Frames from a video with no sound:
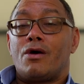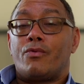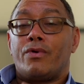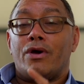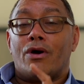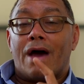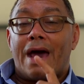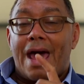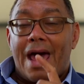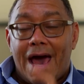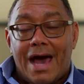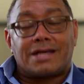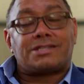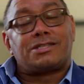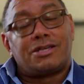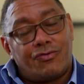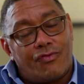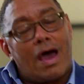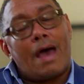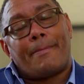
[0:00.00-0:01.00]
We are
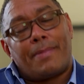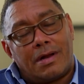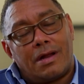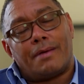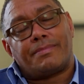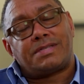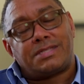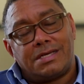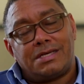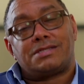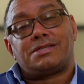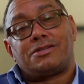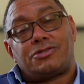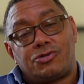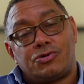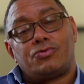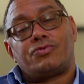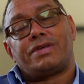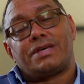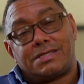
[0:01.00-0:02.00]
actually wrapping up season
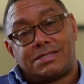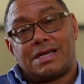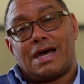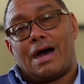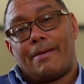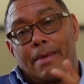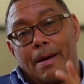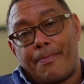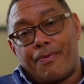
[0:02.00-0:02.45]
2 this time.